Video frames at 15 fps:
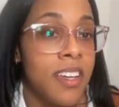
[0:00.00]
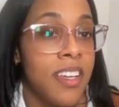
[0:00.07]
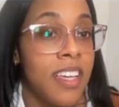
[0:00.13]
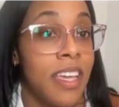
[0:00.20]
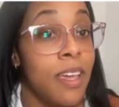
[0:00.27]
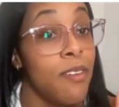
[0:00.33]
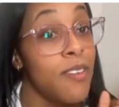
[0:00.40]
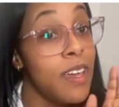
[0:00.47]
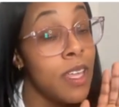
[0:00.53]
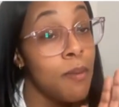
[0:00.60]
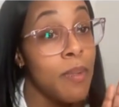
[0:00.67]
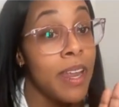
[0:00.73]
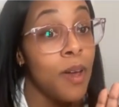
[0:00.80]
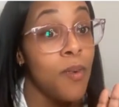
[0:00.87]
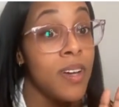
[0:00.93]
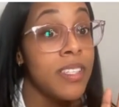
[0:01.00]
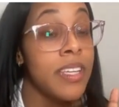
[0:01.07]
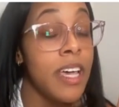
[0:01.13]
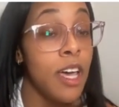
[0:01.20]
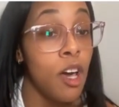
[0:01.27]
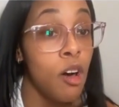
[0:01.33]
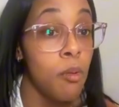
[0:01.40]
If anybody wants
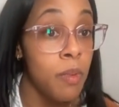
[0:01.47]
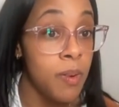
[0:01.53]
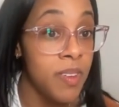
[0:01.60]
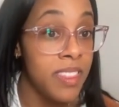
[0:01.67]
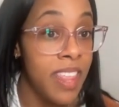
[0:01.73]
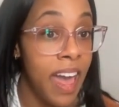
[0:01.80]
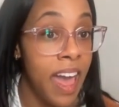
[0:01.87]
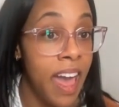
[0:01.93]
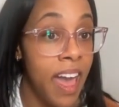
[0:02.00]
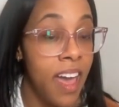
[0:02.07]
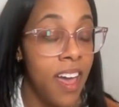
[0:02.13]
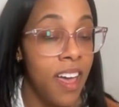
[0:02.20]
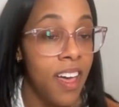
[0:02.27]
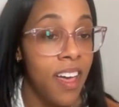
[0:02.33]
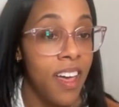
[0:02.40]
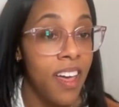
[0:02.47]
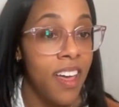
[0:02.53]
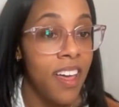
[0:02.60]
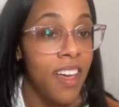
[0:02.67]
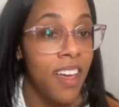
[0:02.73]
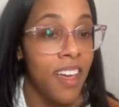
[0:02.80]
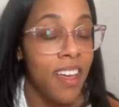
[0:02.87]
to help me with that,
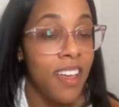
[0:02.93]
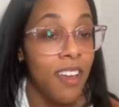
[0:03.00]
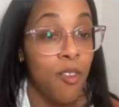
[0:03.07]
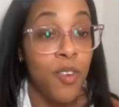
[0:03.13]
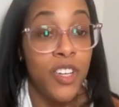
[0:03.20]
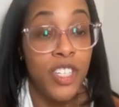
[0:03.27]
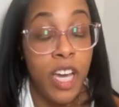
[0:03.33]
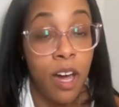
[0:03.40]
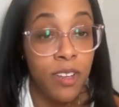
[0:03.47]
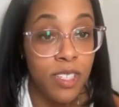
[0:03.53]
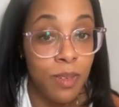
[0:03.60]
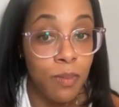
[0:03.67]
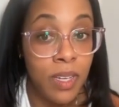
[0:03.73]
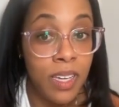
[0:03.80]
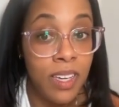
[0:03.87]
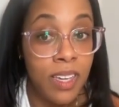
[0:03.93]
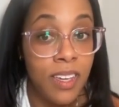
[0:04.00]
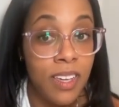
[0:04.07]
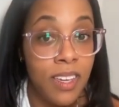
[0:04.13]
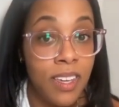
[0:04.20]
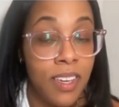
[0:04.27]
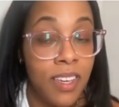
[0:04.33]
reach out to
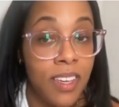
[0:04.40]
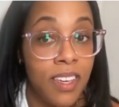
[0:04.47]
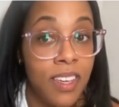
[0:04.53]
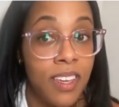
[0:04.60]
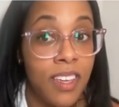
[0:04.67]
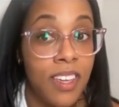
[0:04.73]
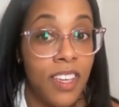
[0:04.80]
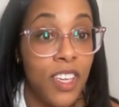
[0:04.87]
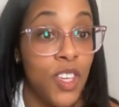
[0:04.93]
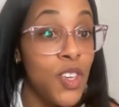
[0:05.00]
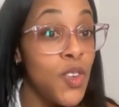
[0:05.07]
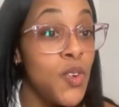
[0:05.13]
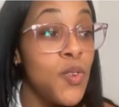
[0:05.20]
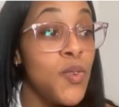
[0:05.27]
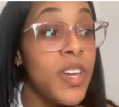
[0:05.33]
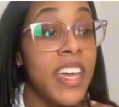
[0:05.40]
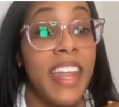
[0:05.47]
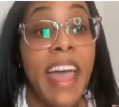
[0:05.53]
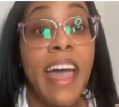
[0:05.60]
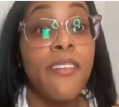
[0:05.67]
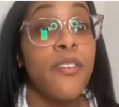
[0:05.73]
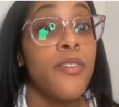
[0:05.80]
me. You can
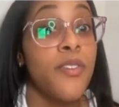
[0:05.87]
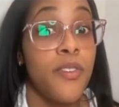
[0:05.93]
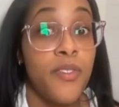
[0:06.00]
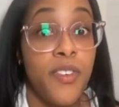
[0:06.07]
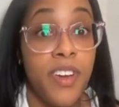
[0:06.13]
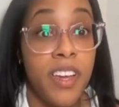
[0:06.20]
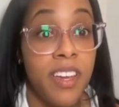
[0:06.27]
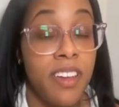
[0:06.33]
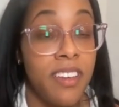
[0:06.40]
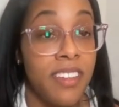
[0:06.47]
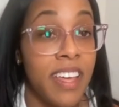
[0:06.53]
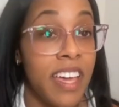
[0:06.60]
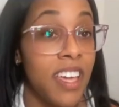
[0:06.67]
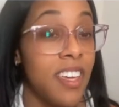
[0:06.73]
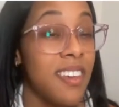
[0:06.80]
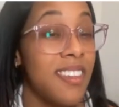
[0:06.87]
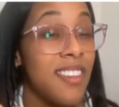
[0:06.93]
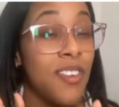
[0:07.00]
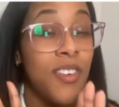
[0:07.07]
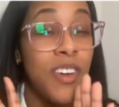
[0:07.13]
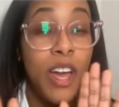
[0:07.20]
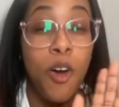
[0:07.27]
have it for free. Like,
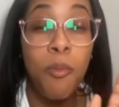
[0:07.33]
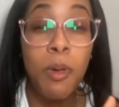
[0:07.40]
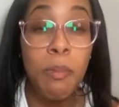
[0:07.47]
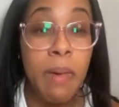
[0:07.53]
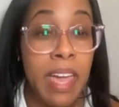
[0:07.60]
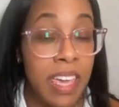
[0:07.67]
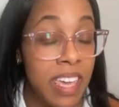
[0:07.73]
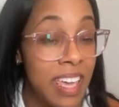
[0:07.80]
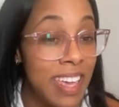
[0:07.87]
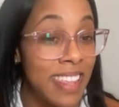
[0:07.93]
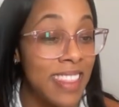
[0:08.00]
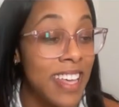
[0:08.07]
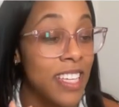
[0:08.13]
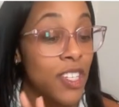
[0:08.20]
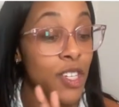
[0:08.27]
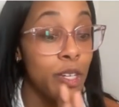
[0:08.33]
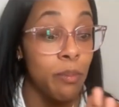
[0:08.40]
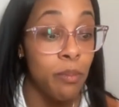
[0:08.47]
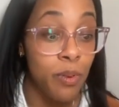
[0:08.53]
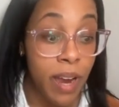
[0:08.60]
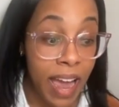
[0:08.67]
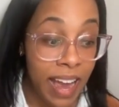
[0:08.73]
you can help me make it. That's
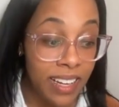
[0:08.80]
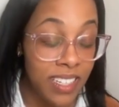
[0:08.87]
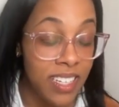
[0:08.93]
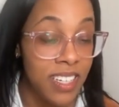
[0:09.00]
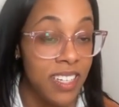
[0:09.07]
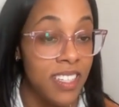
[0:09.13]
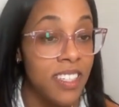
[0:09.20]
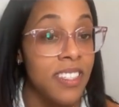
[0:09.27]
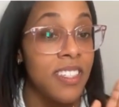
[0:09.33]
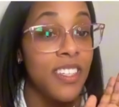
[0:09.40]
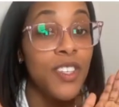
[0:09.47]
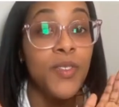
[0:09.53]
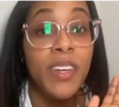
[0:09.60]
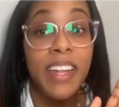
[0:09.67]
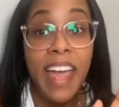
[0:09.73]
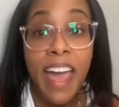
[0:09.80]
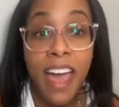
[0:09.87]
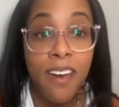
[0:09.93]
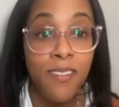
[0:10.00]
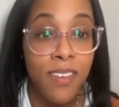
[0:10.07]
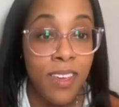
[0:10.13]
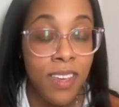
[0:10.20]
good practice. You can
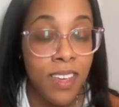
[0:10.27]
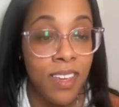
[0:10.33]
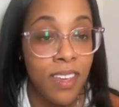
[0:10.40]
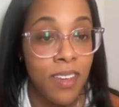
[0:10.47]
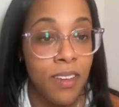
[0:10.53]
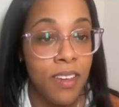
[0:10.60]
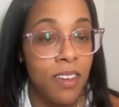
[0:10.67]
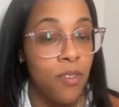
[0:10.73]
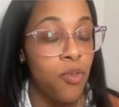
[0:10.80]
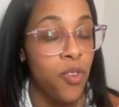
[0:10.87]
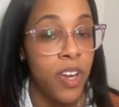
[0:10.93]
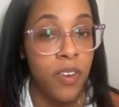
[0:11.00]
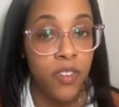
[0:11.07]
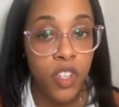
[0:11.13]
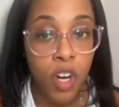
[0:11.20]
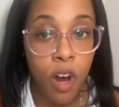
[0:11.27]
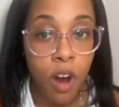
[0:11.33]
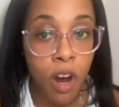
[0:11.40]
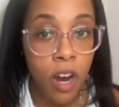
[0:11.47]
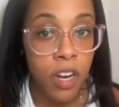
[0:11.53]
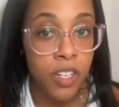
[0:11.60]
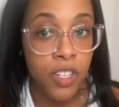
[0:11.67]
have it free of
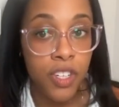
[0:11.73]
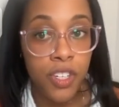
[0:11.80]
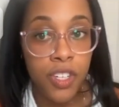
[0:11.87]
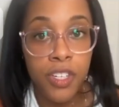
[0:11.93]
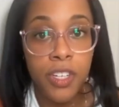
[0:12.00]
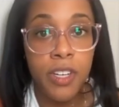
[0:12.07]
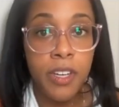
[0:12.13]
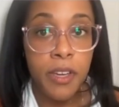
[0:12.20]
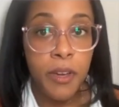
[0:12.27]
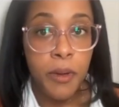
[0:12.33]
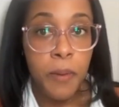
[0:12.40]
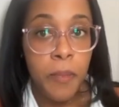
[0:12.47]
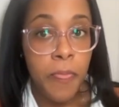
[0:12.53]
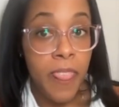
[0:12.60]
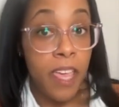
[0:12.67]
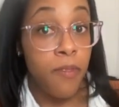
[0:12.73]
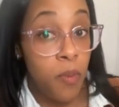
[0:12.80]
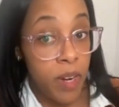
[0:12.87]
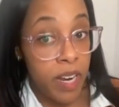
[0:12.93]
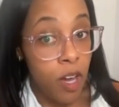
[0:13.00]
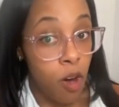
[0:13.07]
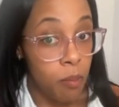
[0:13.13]
charge if you
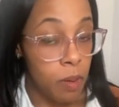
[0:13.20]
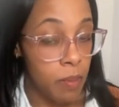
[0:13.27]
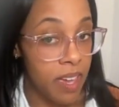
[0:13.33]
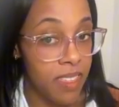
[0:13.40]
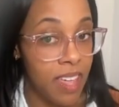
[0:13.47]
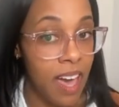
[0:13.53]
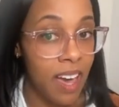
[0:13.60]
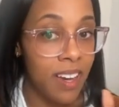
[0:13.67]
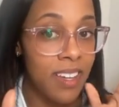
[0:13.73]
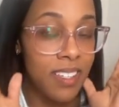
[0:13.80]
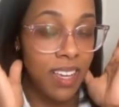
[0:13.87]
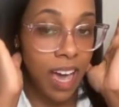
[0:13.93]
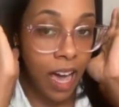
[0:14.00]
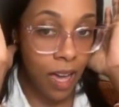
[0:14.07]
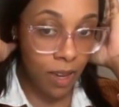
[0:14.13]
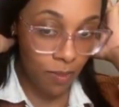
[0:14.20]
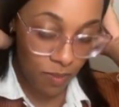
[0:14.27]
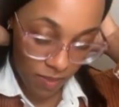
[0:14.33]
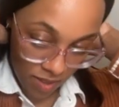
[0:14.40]
want to help me make that, because I